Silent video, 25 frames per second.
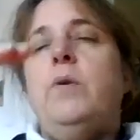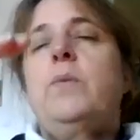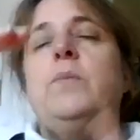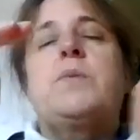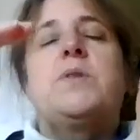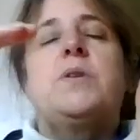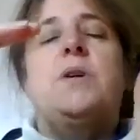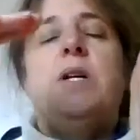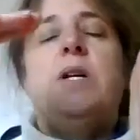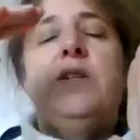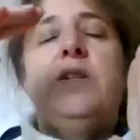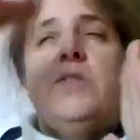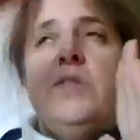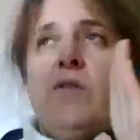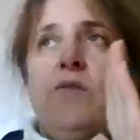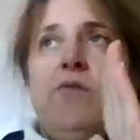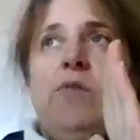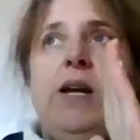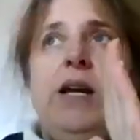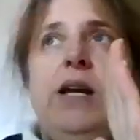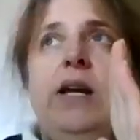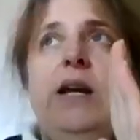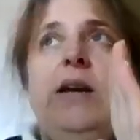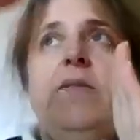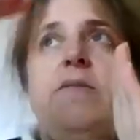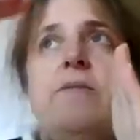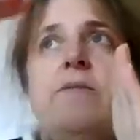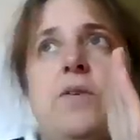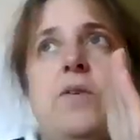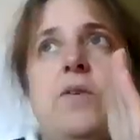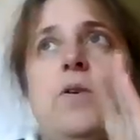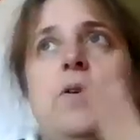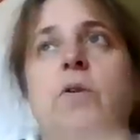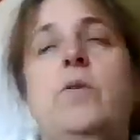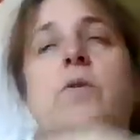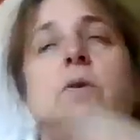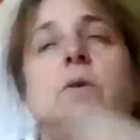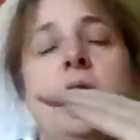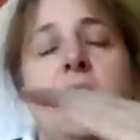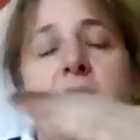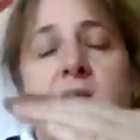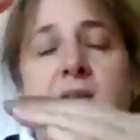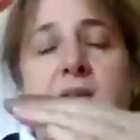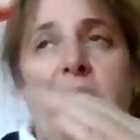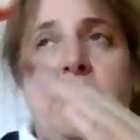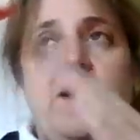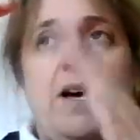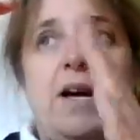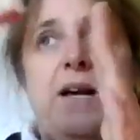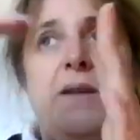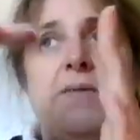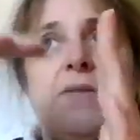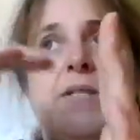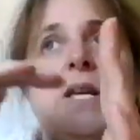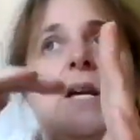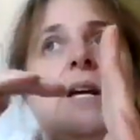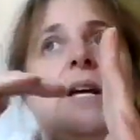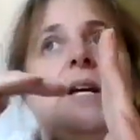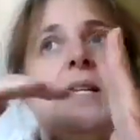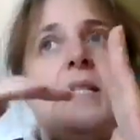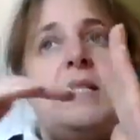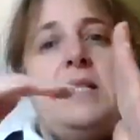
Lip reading: Oops, sorry, 3, 4, got the fives,